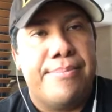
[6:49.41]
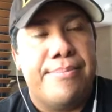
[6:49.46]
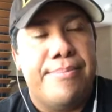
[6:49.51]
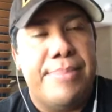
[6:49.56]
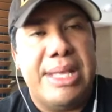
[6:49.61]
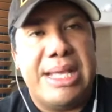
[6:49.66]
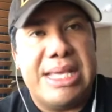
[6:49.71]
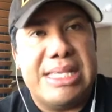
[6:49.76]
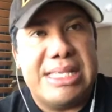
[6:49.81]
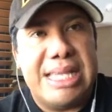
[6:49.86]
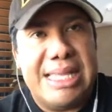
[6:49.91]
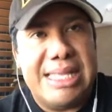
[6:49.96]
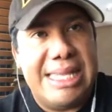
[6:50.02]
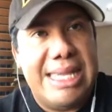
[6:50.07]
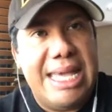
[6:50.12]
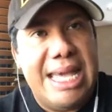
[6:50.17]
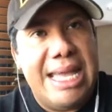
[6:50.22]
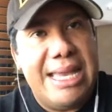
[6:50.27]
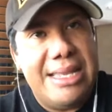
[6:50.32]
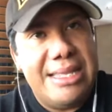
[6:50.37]
Because at
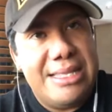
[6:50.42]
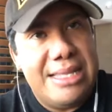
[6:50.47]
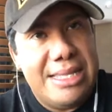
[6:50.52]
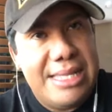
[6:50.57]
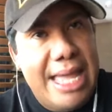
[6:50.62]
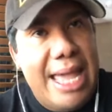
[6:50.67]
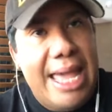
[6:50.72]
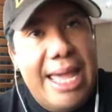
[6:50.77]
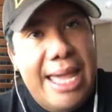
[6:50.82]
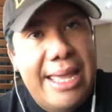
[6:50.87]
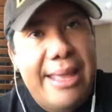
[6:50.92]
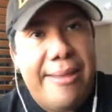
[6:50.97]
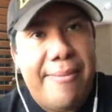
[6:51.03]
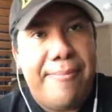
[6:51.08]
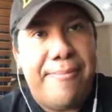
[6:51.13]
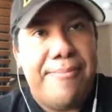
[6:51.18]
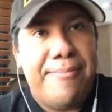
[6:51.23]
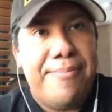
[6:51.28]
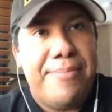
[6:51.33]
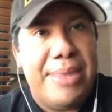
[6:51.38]
the end of the day,
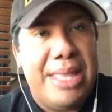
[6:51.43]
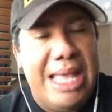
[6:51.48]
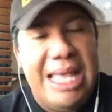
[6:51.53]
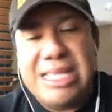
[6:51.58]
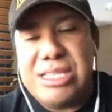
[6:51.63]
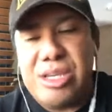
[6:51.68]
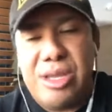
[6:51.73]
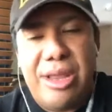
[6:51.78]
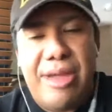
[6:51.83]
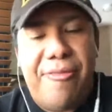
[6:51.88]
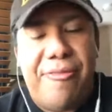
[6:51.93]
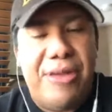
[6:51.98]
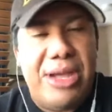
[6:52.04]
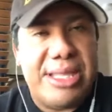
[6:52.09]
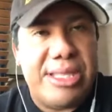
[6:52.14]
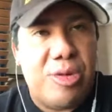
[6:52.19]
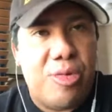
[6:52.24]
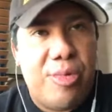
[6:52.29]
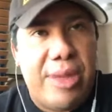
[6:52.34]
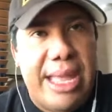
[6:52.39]
it's going to
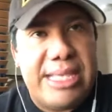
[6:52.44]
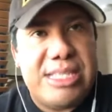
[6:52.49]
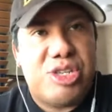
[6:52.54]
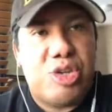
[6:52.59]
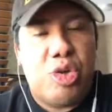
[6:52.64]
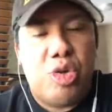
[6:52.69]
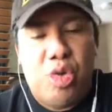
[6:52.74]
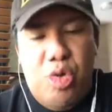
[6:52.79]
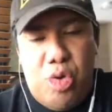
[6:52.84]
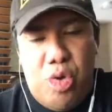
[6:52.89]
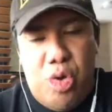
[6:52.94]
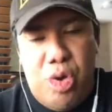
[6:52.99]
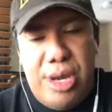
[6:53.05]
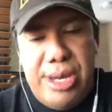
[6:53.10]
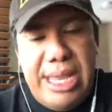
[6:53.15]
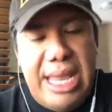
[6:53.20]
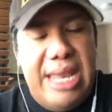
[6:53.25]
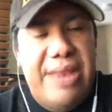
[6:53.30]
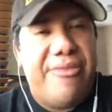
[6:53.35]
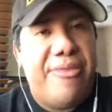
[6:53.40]
affect a rancher or a
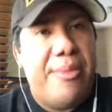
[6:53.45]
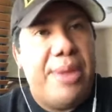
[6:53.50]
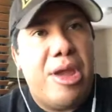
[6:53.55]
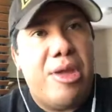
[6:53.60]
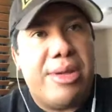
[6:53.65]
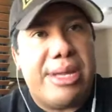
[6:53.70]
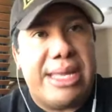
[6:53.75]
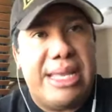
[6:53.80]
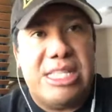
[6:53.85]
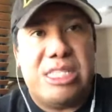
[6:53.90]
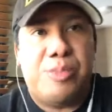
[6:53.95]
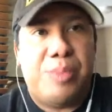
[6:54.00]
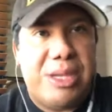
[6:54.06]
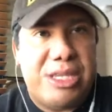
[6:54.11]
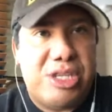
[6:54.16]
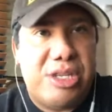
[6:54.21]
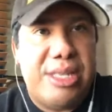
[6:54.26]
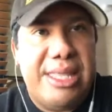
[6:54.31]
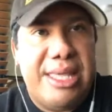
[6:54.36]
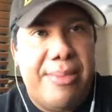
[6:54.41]
Native American,
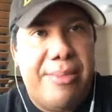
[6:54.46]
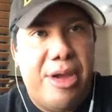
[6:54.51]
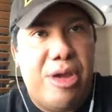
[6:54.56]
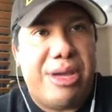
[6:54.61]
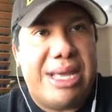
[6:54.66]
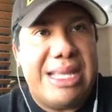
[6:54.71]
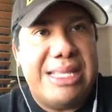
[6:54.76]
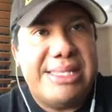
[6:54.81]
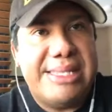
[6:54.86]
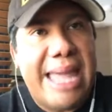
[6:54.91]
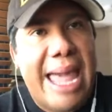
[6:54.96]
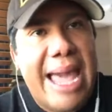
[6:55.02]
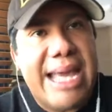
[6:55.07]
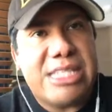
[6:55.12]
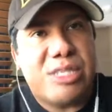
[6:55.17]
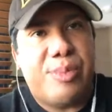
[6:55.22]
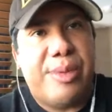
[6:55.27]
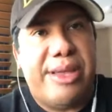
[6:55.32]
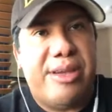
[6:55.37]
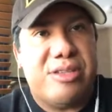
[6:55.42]
especially the American
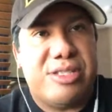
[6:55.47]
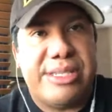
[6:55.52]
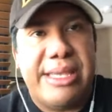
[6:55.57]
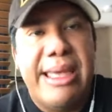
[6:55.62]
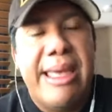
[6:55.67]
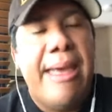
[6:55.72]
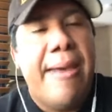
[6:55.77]
taxpayers.